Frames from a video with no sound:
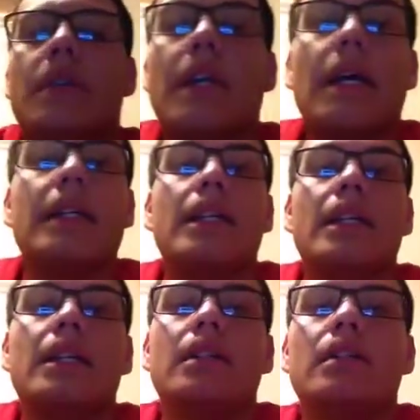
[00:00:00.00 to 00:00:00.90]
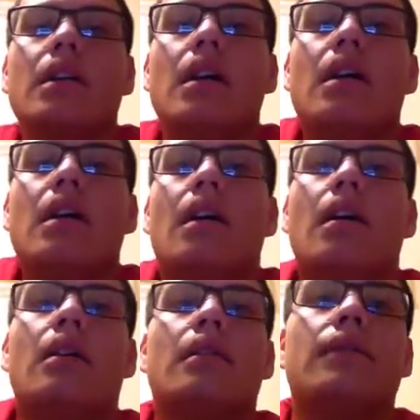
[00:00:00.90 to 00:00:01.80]
in idea
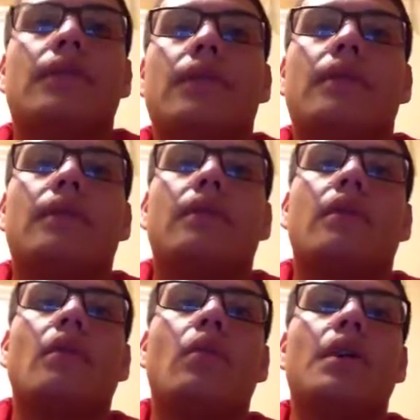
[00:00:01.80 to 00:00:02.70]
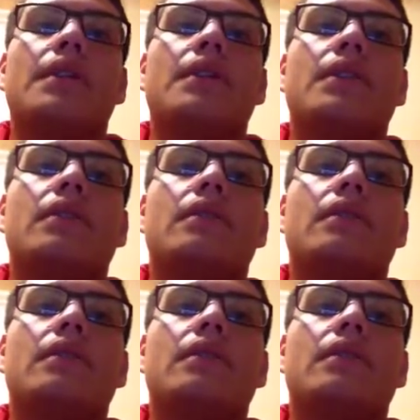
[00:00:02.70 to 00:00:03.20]
of what